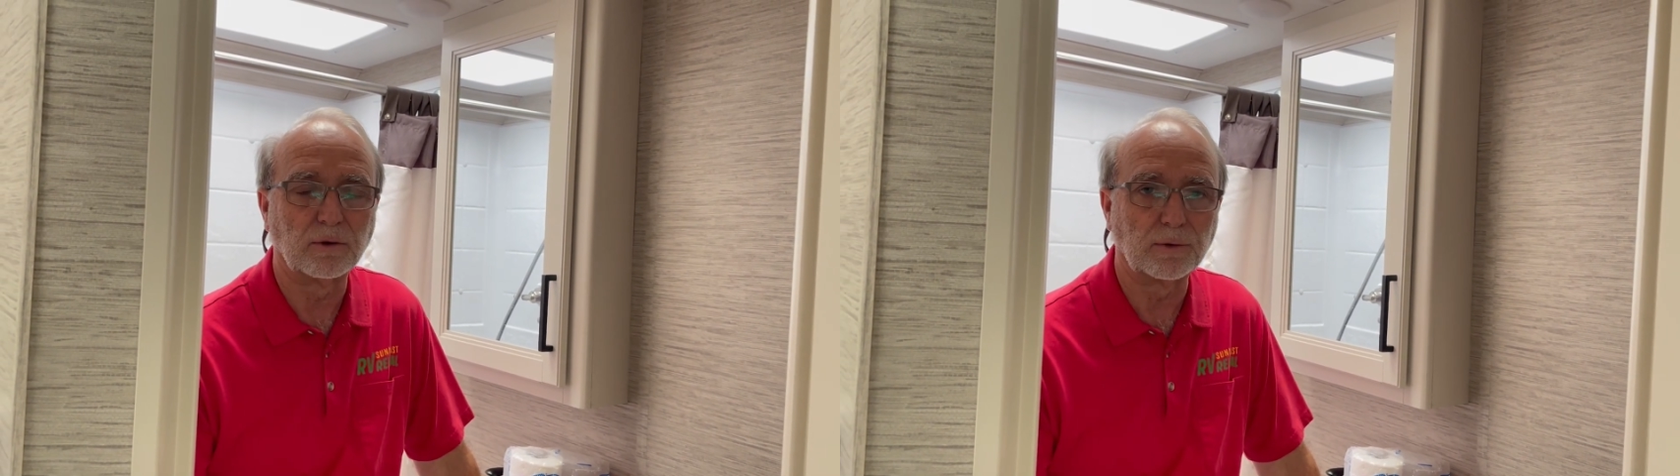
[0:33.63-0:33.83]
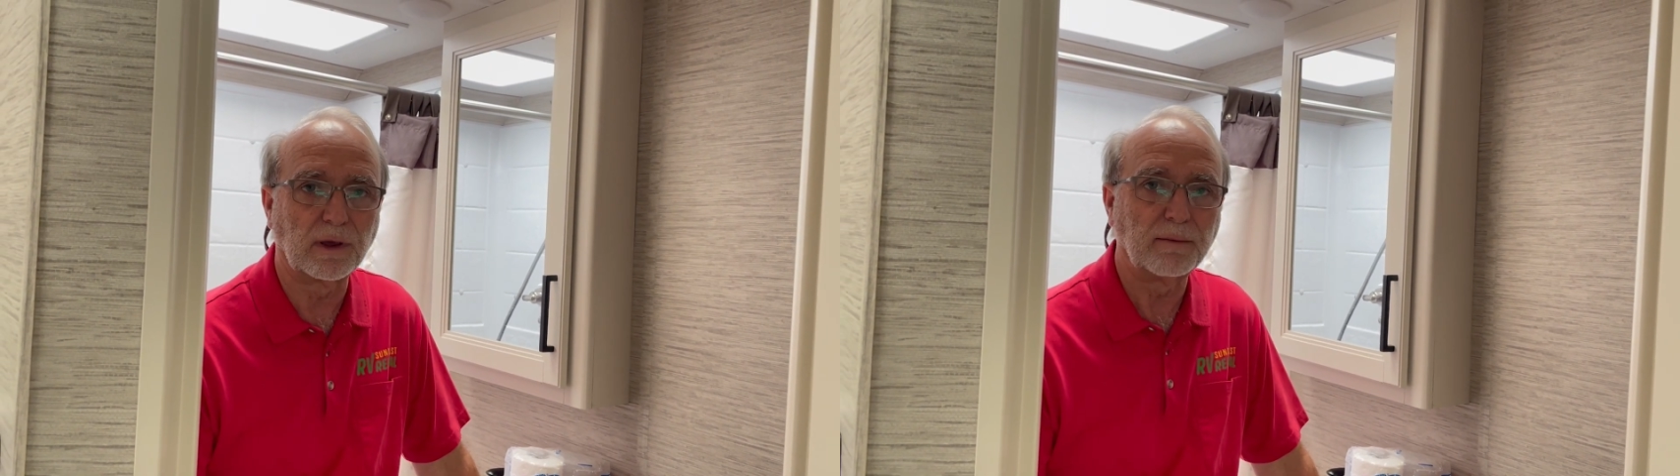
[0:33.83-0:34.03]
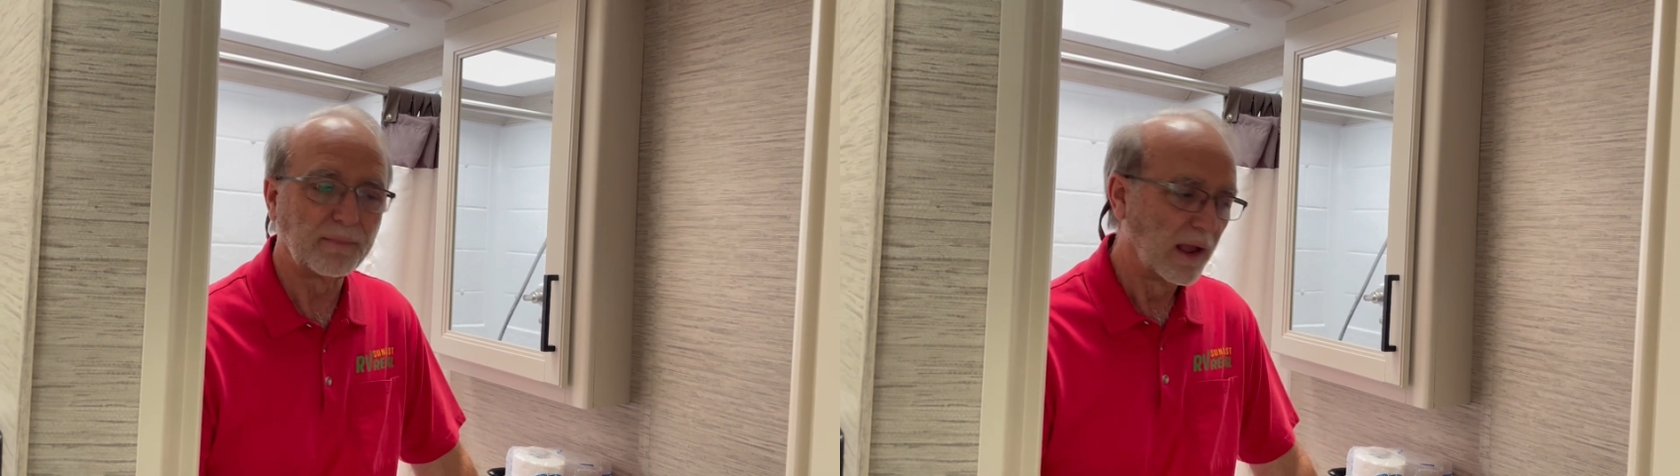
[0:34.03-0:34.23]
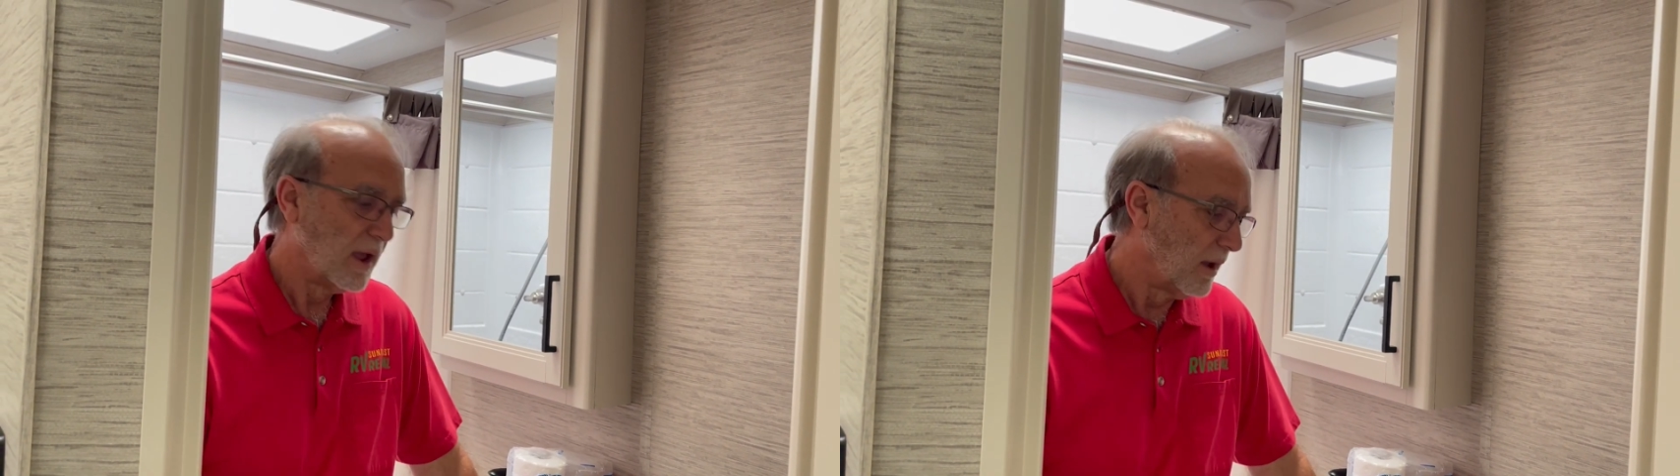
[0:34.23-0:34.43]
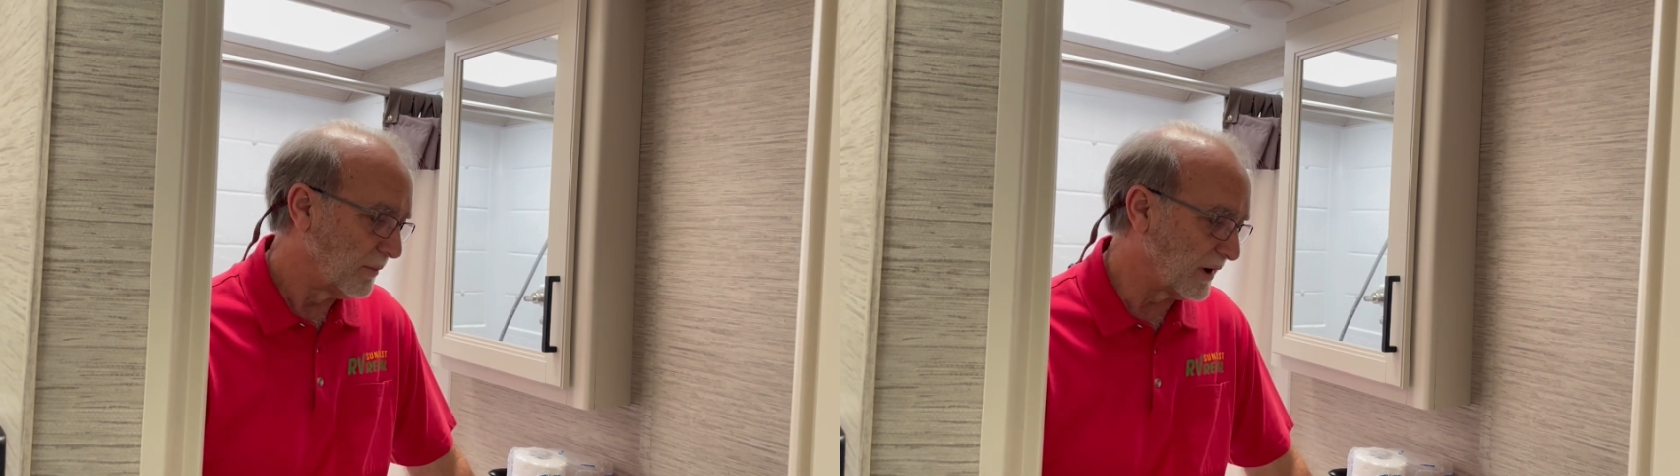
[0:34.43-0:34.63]
Okay,
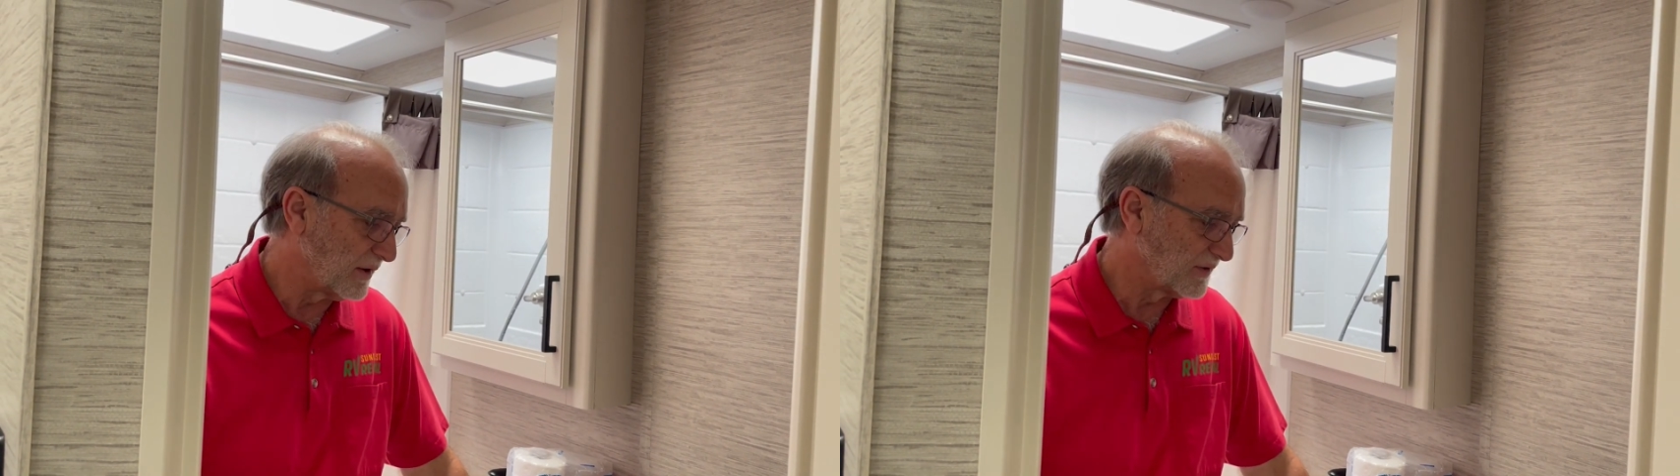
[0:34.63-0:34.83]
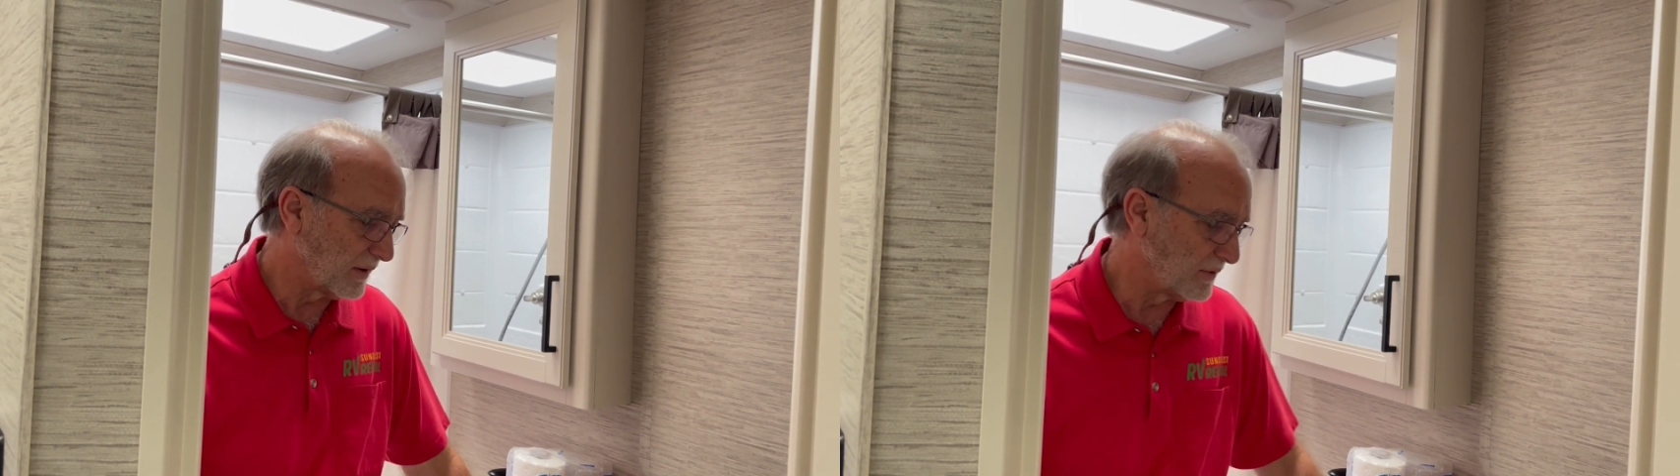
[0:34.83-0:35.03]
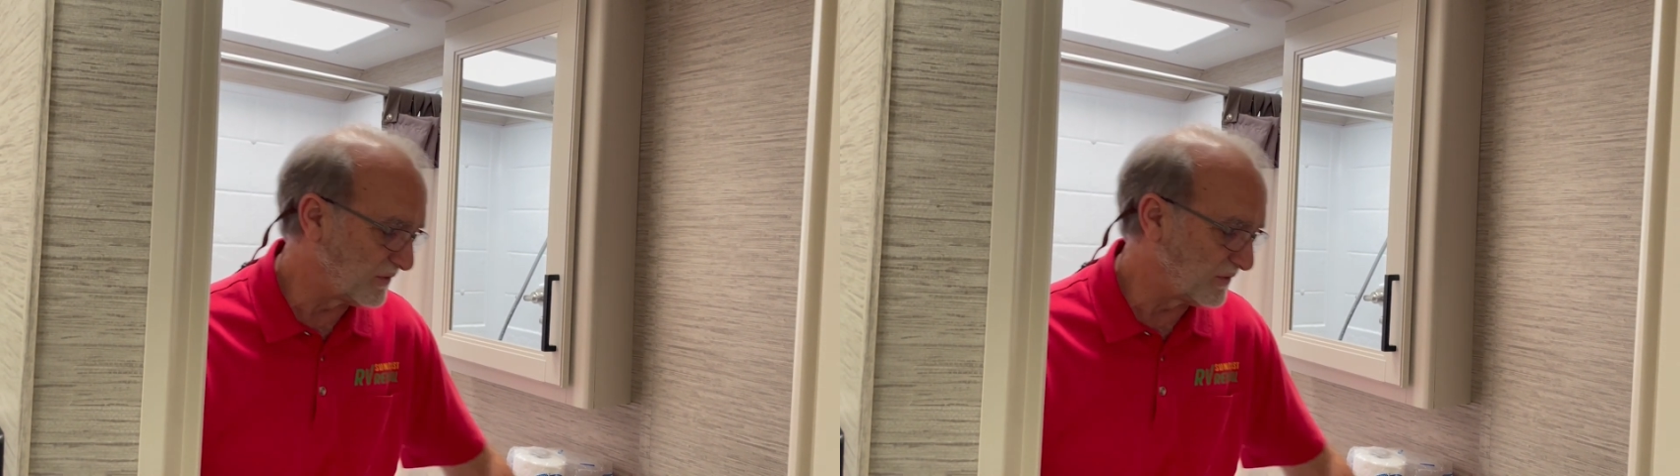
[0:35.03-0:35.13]
but as I was